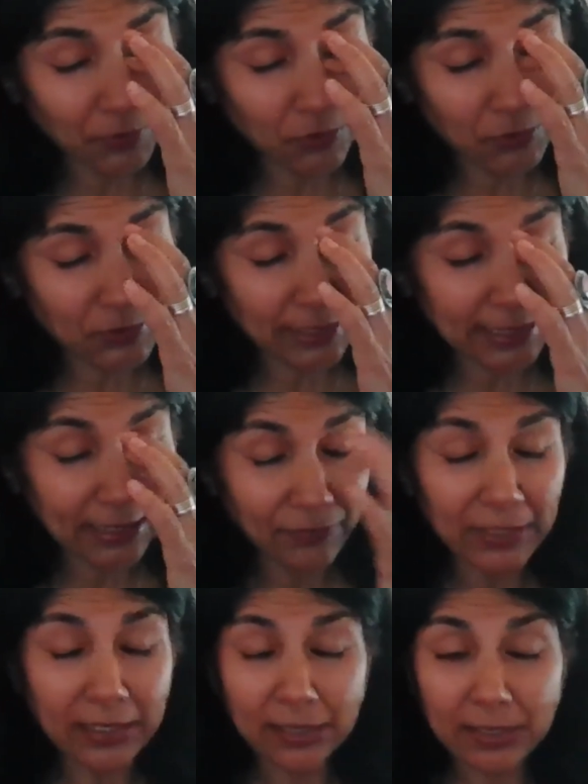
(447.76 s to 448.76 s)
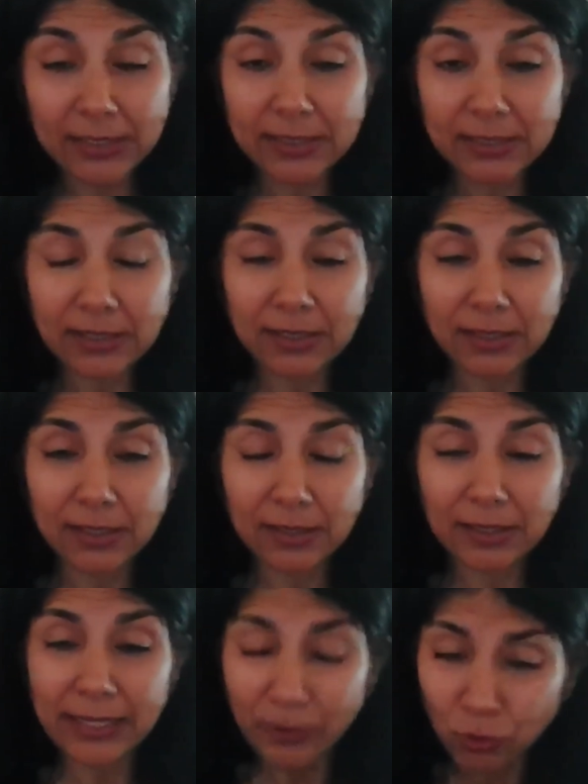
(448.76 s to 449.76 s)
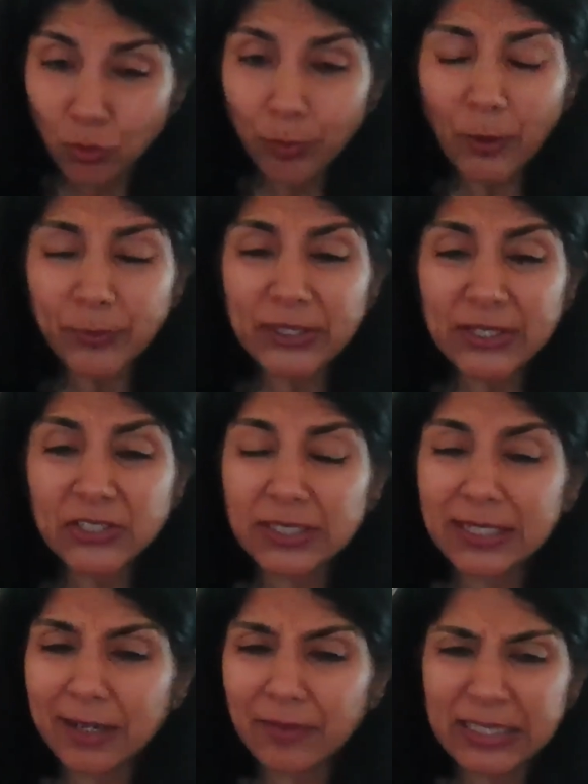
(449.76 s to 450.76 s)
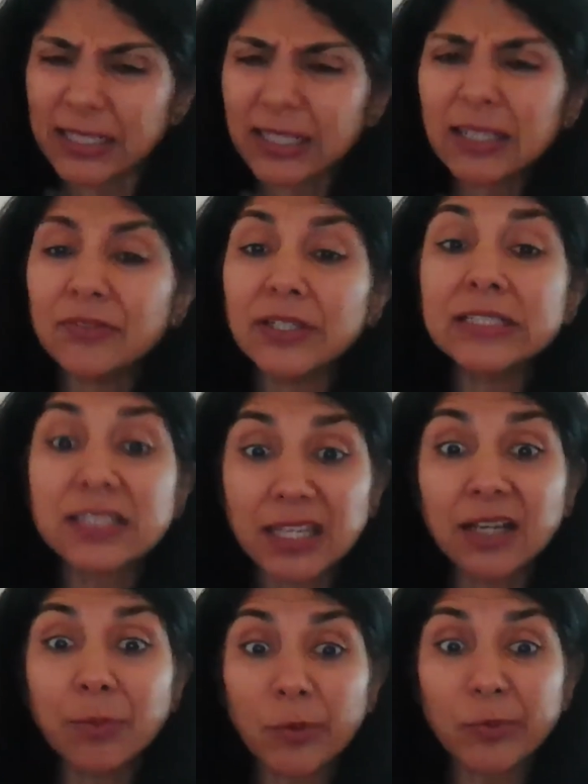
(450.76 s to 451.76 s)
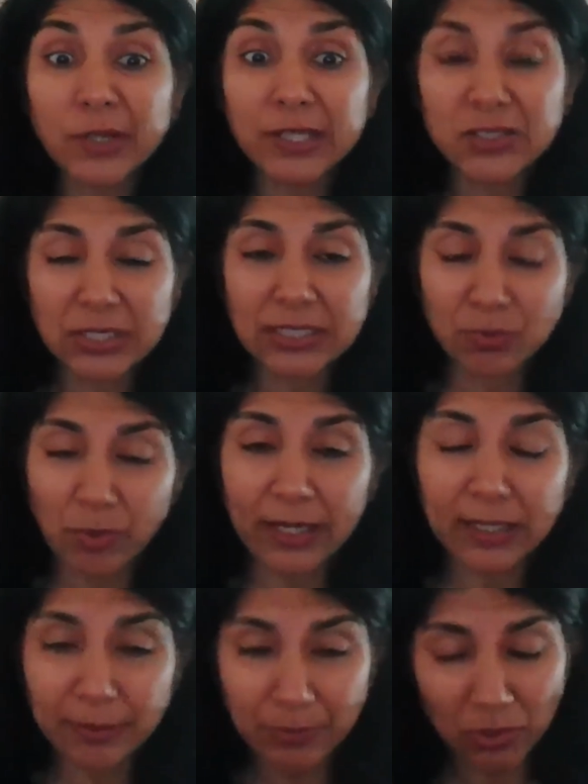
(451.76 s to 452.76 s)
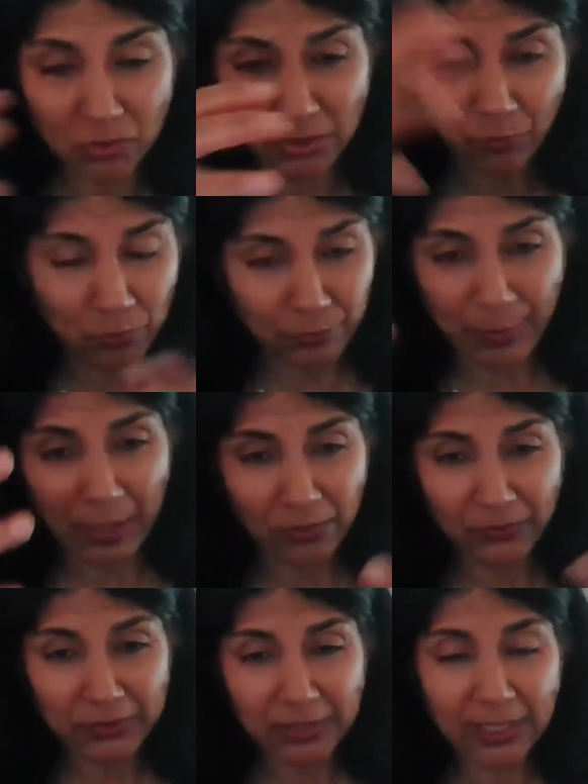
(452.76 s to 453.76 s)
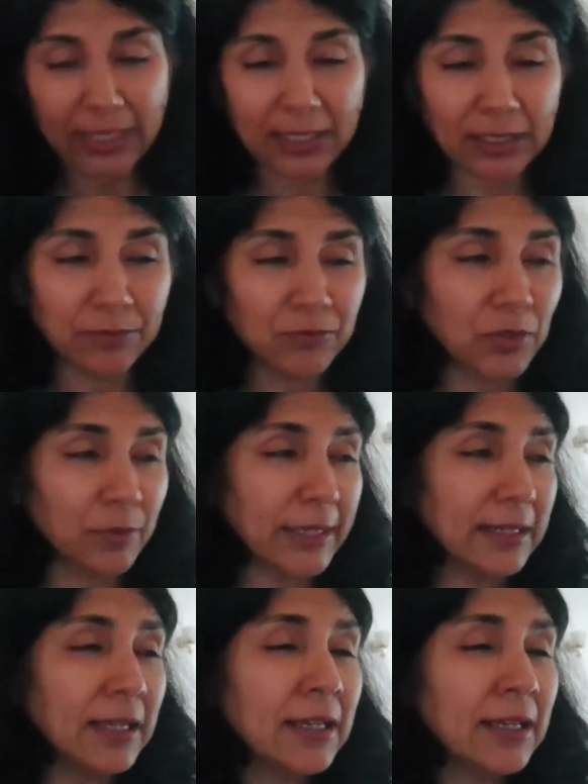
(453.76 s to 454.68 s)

significant Hindu population and a very significant Sikh population as well, because it was part of the Sikh kingdom for a while.